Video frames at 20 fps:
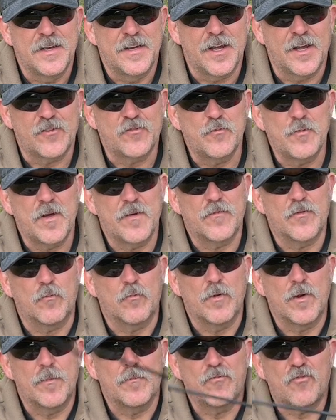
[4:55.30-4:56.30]
Next we have the
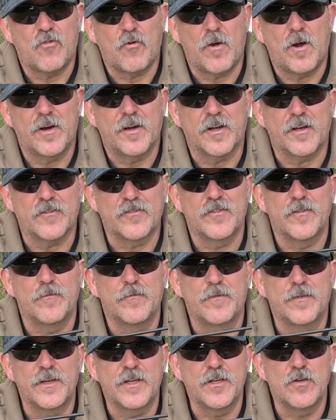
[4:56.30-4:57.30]
Remtronics
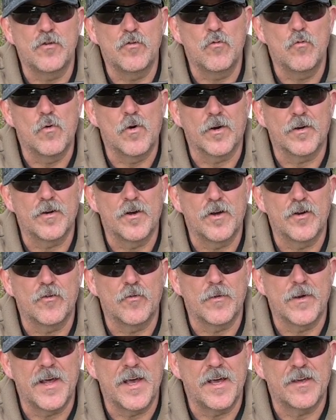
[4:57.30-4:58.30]
V U one
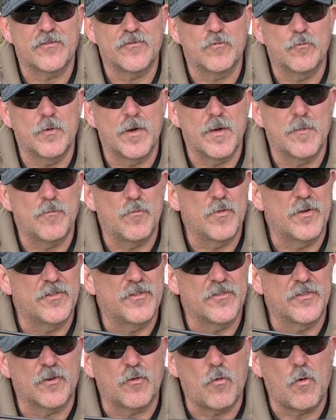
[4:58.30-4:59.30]
hundred S whip,
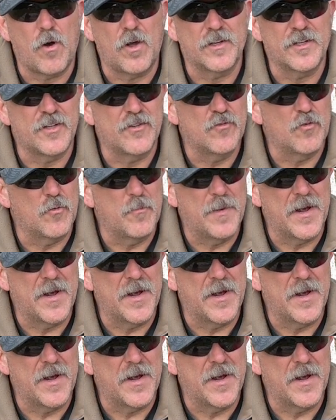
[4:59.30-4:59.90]
which is a quality dual